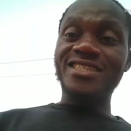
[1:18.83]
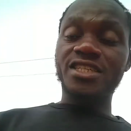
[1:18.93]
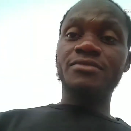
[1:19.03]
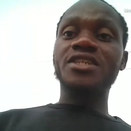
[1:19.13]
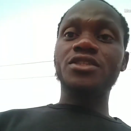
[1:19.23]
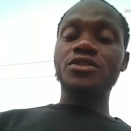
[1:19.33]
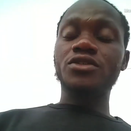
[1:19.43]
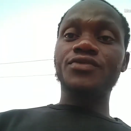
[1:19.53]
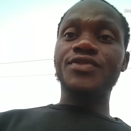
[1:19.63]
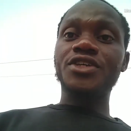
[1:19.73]
and smash the
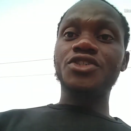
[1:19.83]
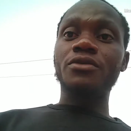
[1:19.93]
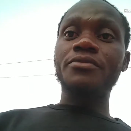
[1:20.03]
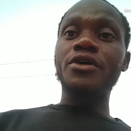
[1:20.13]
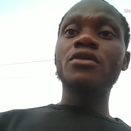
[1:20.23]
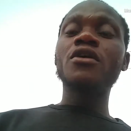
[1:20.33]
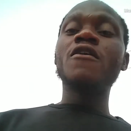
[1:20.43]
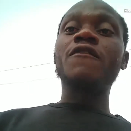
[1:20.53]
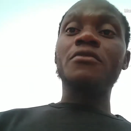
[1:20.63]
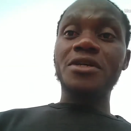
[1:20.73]
notification bell
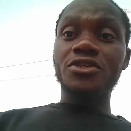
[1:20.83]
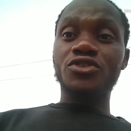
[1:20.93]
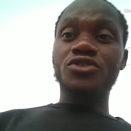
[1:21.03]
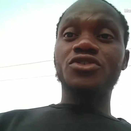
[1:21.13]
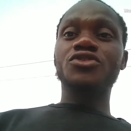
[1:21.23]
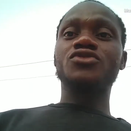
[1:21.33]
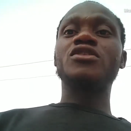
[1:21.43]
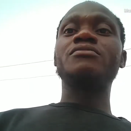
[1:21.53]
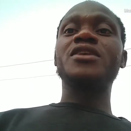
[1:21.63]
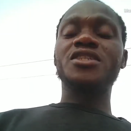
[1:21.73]
for my returning
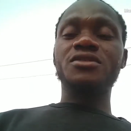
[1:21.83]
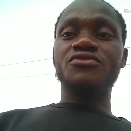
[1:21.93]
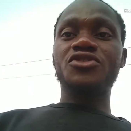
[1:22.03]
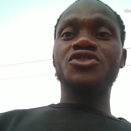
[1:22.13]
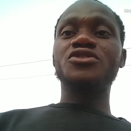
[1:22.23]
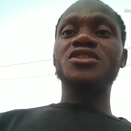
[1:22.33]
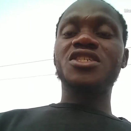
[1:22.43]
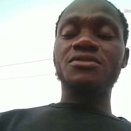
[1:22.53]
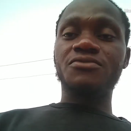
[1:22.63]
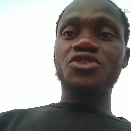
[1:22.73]
subscriber. Keep
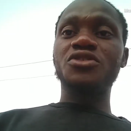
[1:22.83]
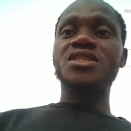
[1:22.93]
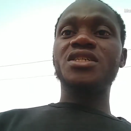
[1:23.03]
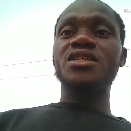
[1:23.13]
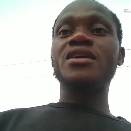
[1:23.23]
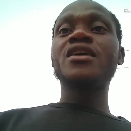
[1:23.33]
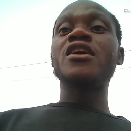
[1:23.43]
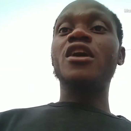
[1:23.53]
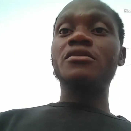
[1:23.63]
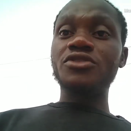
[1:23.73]
returning, keep tuning in.
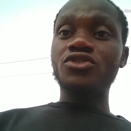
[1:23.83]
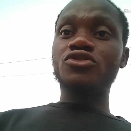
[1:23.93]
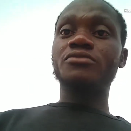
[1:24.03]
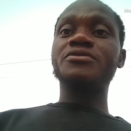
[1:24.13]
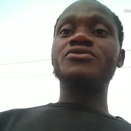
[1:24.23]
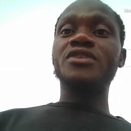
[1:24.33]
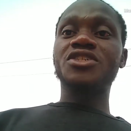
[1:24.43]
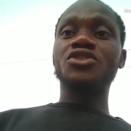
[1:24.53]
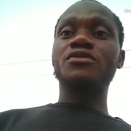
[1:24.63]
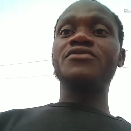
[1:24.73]
I'll be dropping reaction